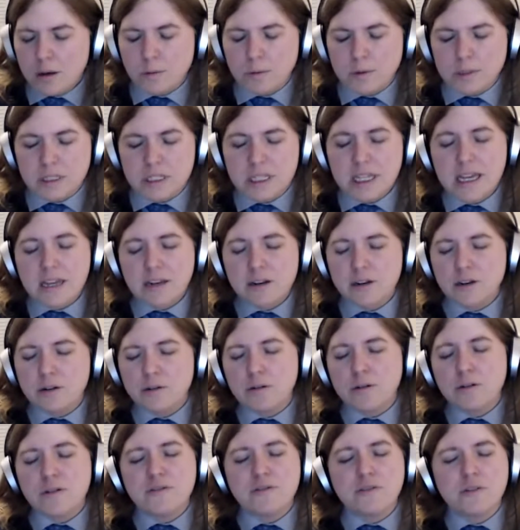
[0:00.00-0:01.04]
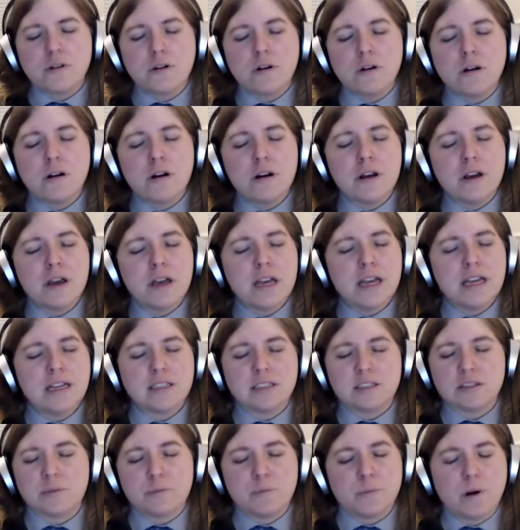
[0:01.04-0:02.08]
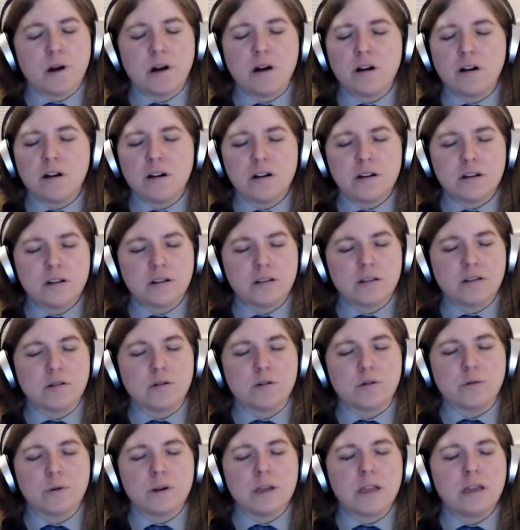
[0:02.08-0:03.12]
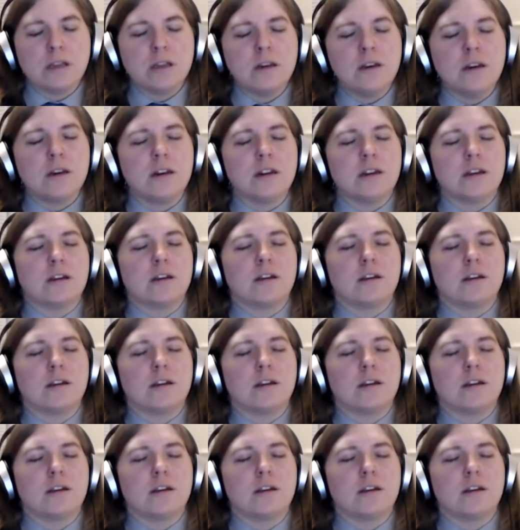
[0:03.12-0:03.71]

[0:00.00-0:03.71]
Was that your voice upon the wind,